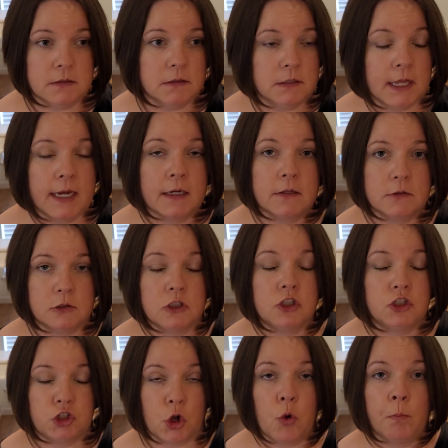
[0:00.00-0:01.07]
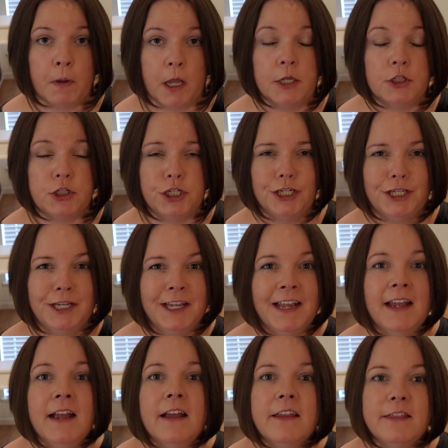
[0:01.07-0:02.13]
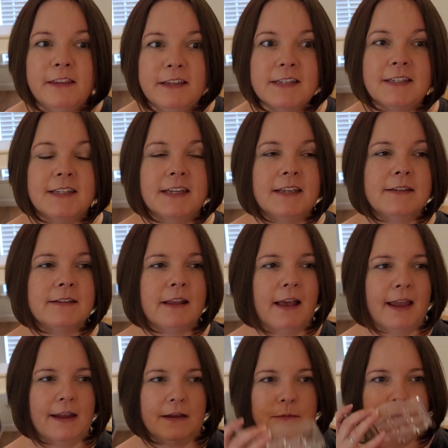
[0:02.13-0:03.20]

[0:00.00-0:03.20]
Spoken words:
like so much. This is like